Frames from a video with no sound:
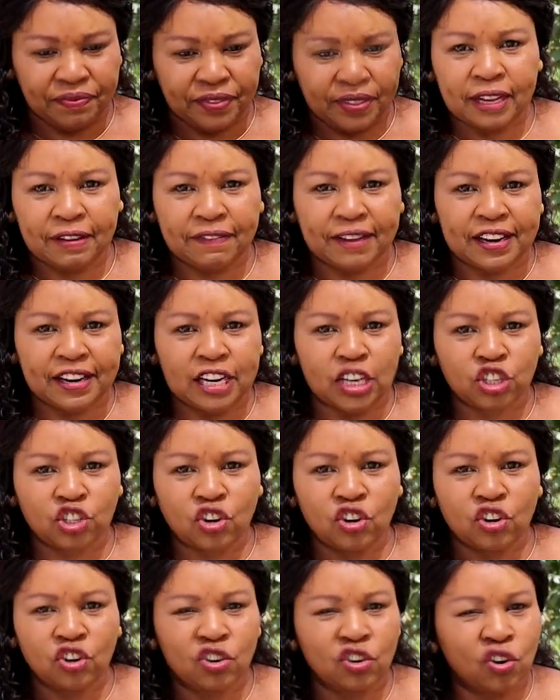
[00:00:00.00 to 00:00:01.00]
The
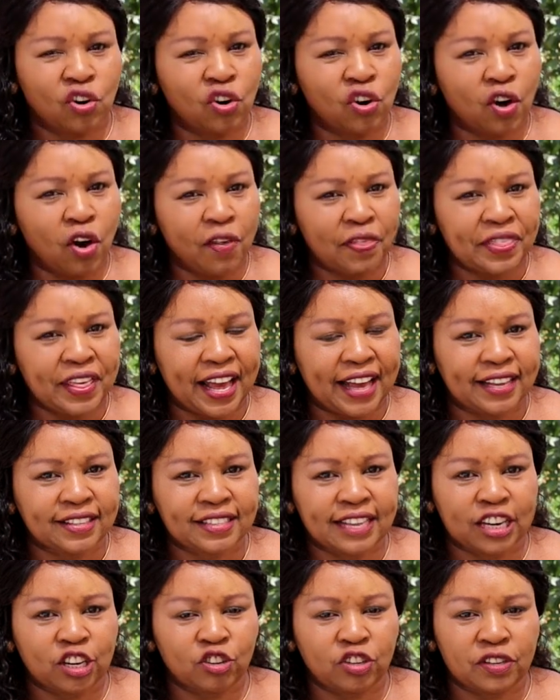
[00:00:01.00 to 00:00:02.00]
variation on the
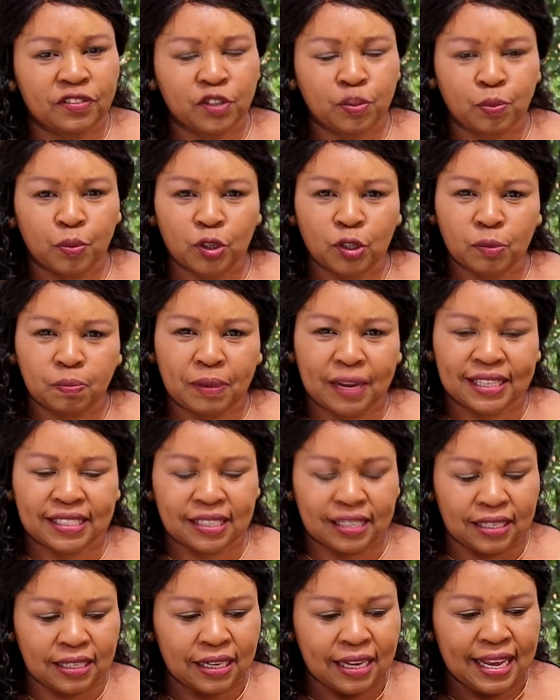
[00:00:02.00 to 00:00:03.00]
executive
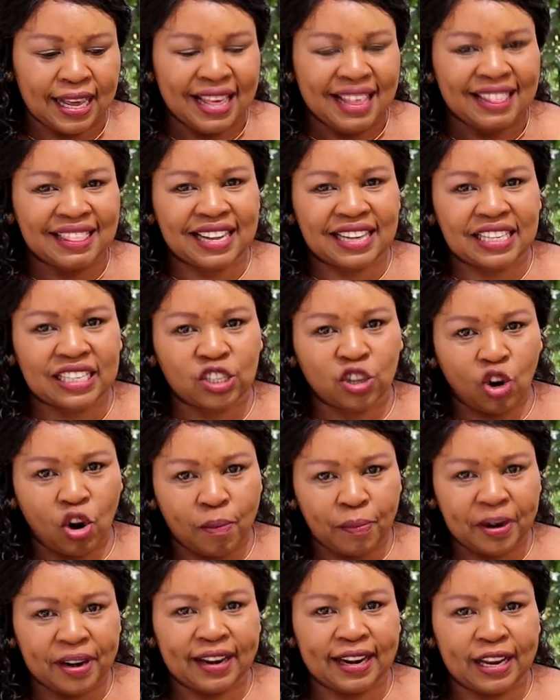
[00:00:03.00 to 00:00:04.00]
spokesperson that is
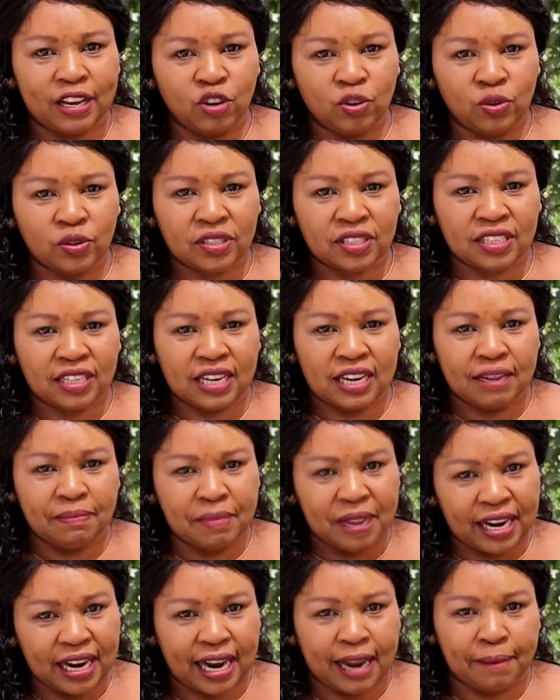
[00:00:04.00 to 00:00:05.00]
commonly used in
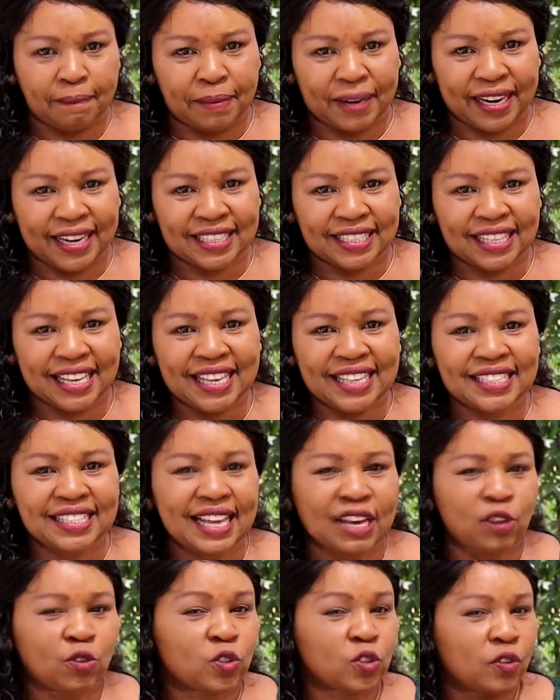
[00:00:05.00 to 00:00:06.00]
many companies is
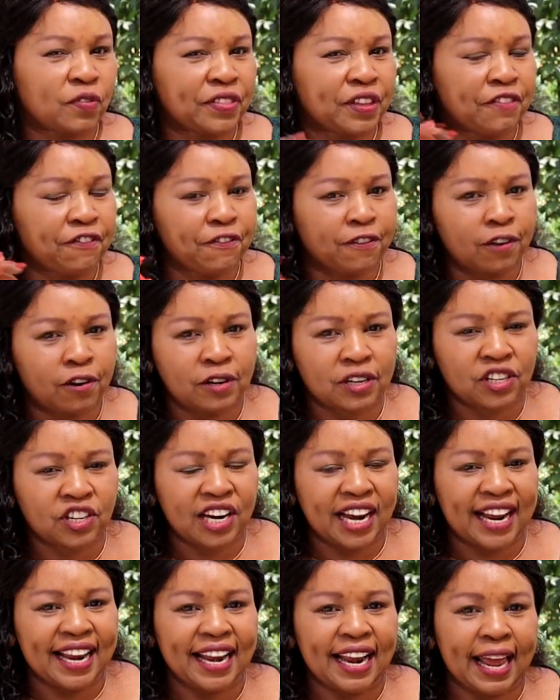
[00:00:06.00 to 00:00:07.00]
the use of the
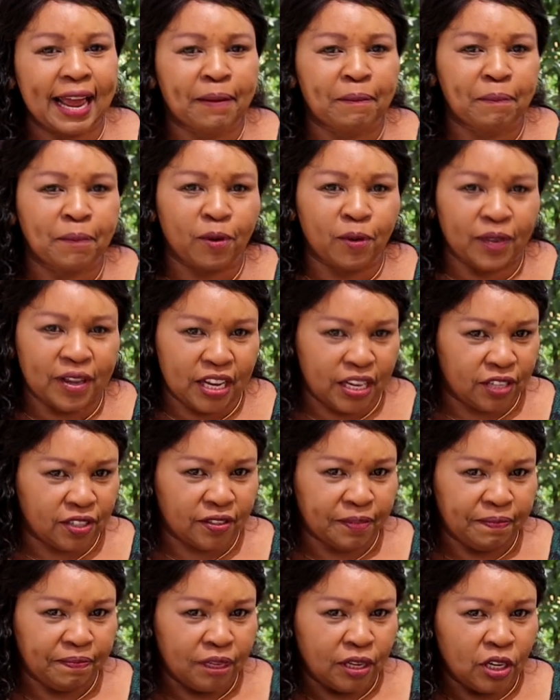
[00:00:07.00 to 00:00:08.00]
frontline
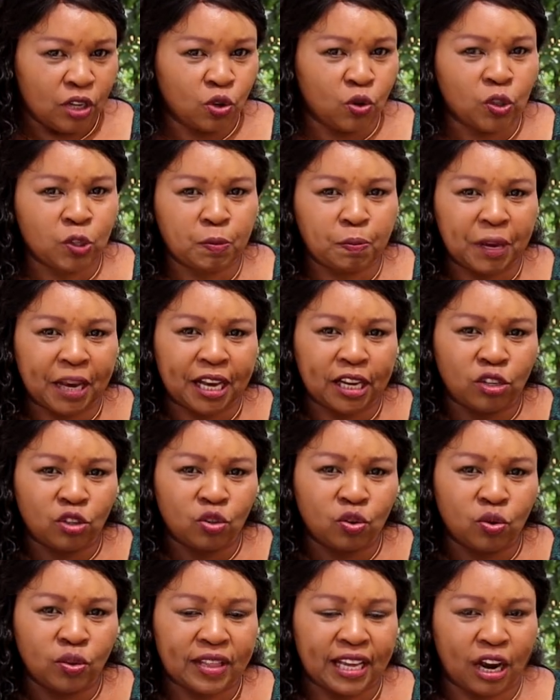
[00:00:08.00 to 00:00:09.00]
employees to speak
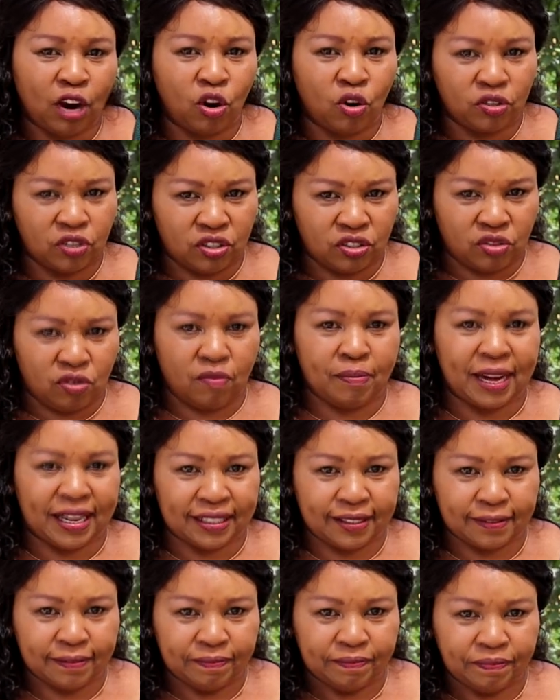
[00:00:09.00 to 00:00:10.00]
to the
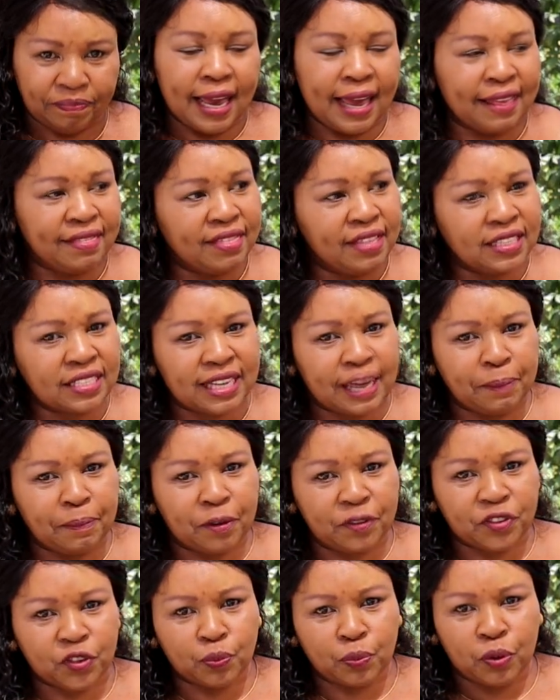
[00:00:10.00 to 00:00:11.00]
consumers. And this type
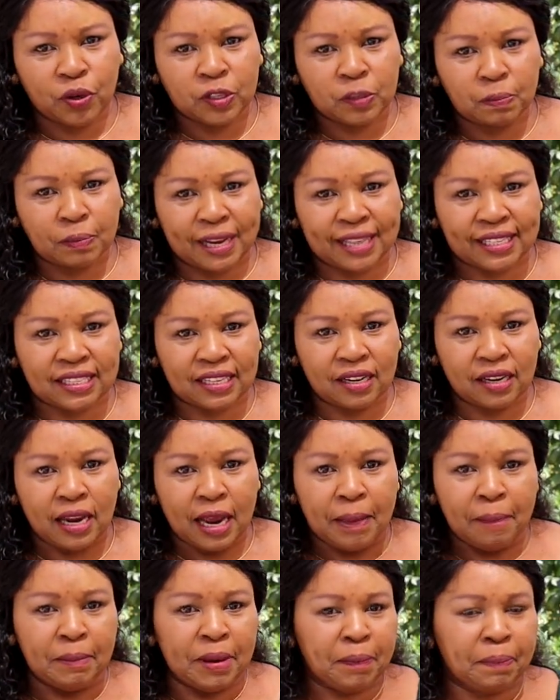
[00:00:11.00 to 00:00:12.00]
of spokesperson
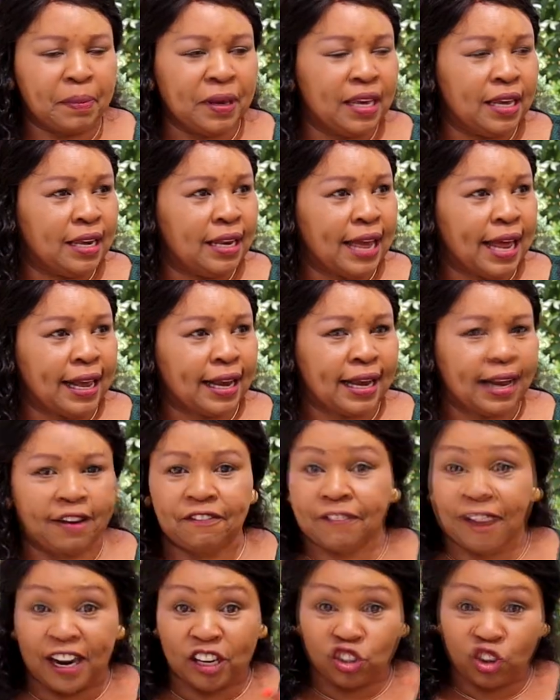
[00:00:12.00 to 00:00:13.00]
may be like a
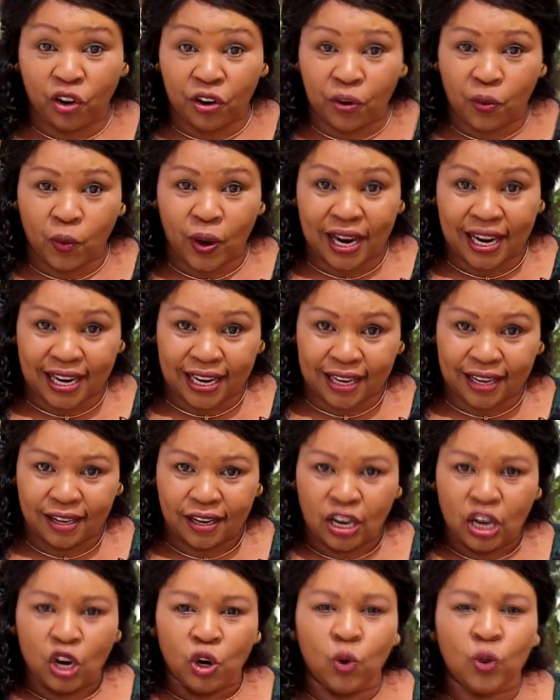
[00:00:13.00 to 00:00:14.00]
factory worker
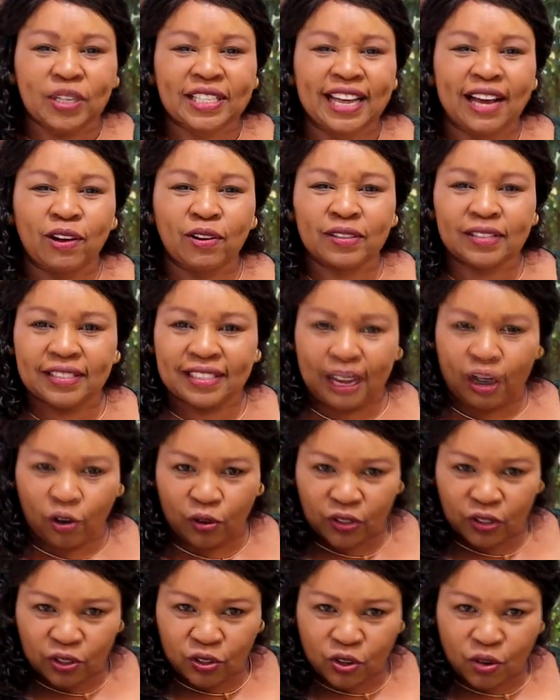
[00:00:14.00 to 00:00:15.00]
who tells the
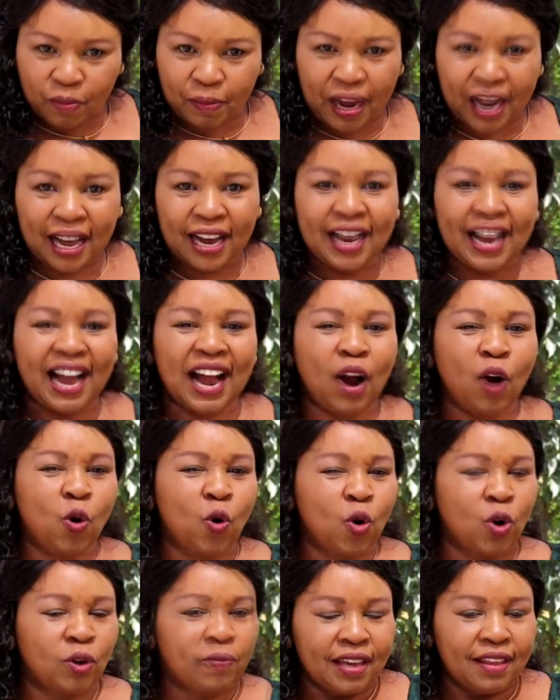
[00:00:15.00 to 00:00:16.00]
consumer
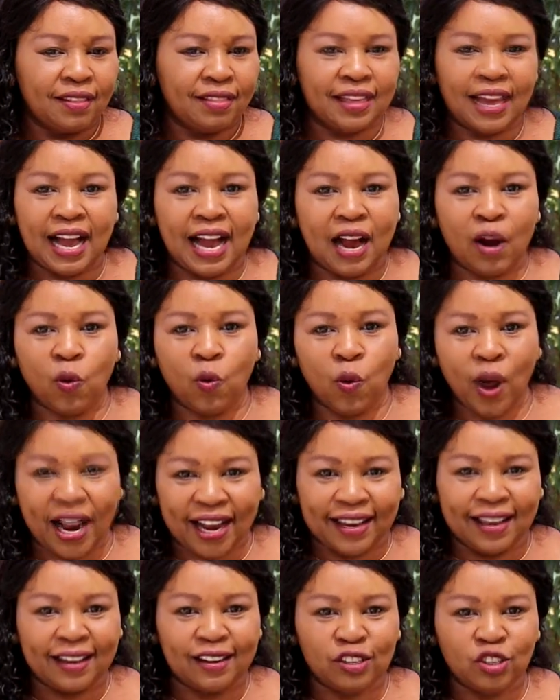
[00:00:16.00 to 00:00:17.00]
how they are
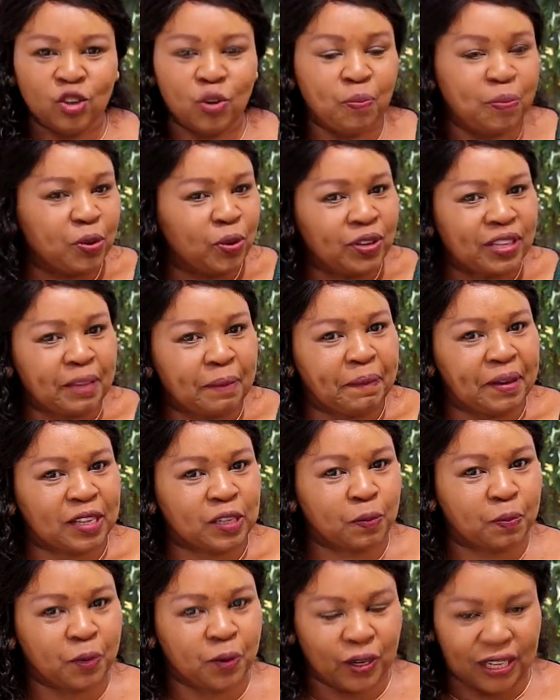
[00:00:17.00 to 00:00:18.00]
working to build the
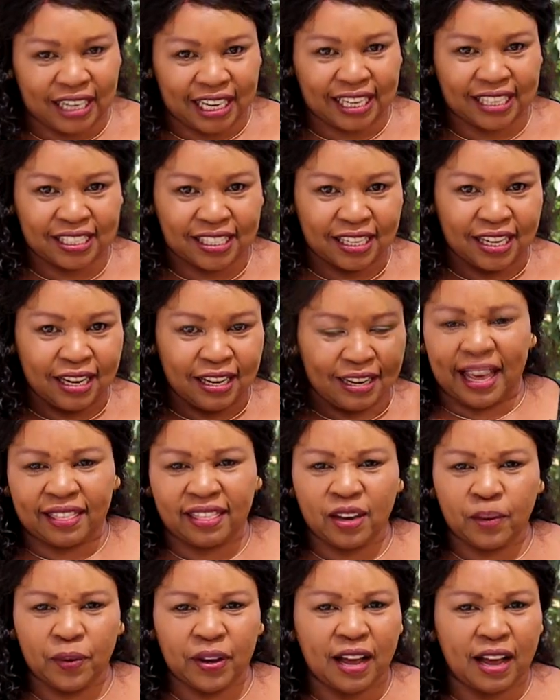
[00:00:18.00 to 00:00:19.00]
best products. I
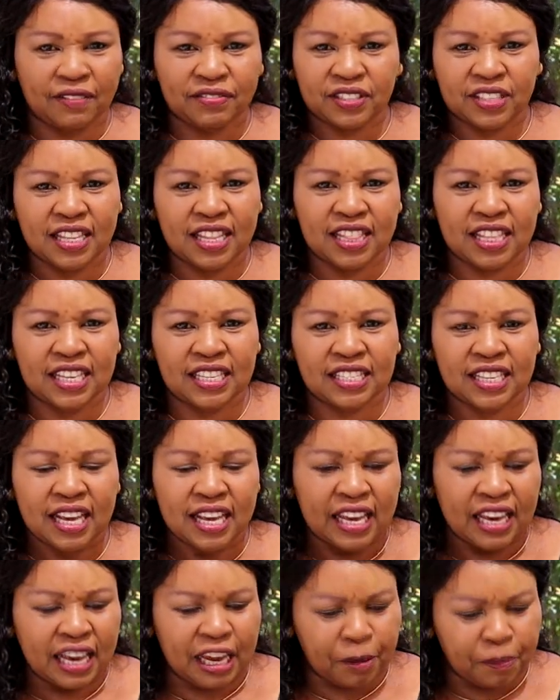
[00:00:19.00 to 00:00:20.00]
think we have seen this
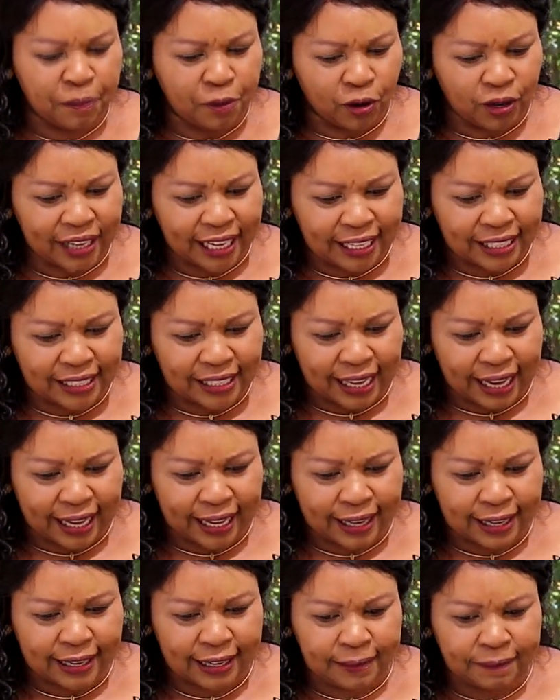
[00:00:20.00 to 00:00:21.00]
in products
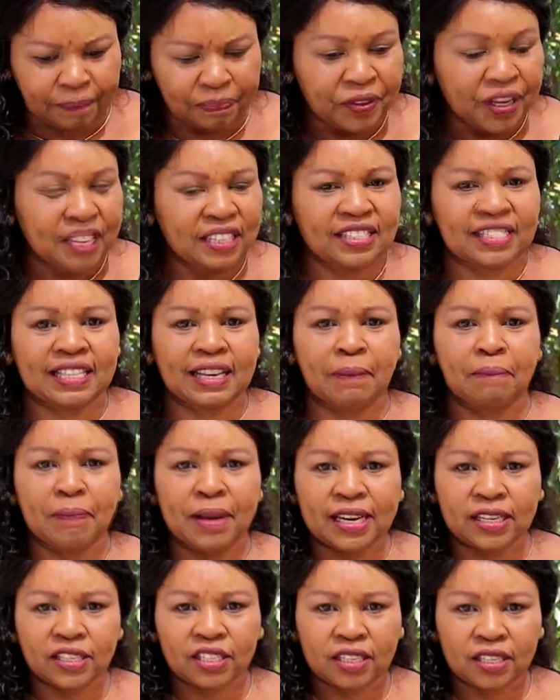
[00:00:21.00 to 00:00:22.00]
like
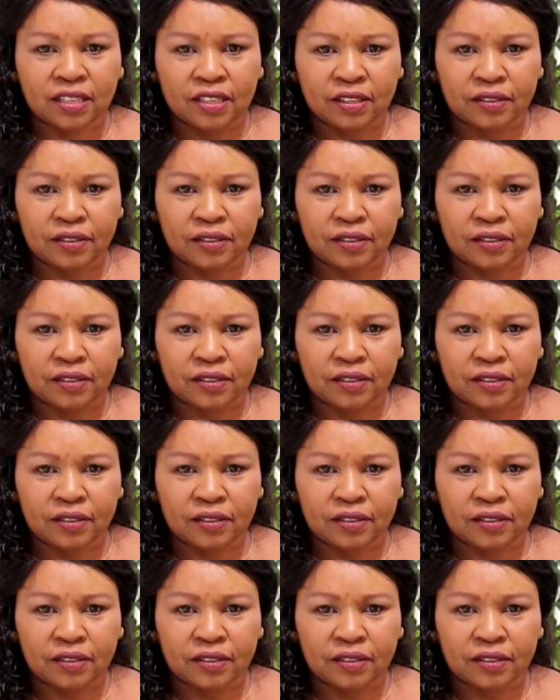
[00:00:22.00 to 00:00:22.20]
cement.